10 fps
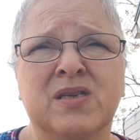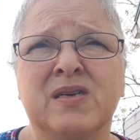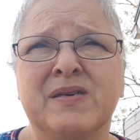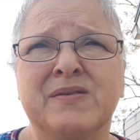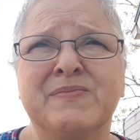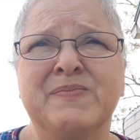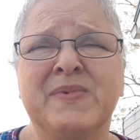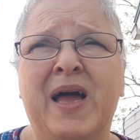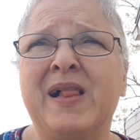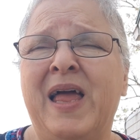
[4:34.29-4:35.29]
Uh,
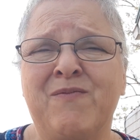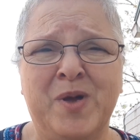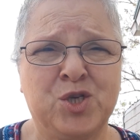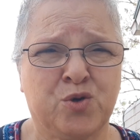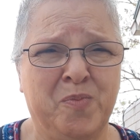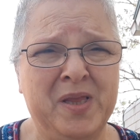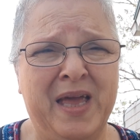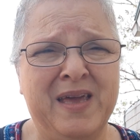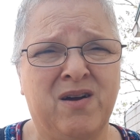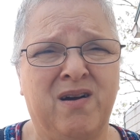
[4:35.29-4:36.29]
I'll have my
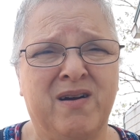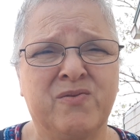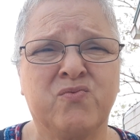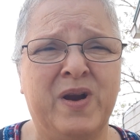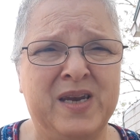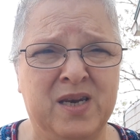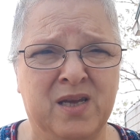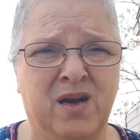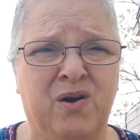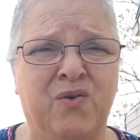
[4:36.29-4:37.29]
AAA card ready to
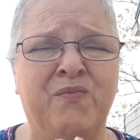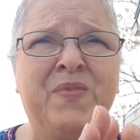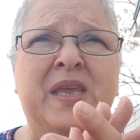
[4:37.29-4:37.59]
go.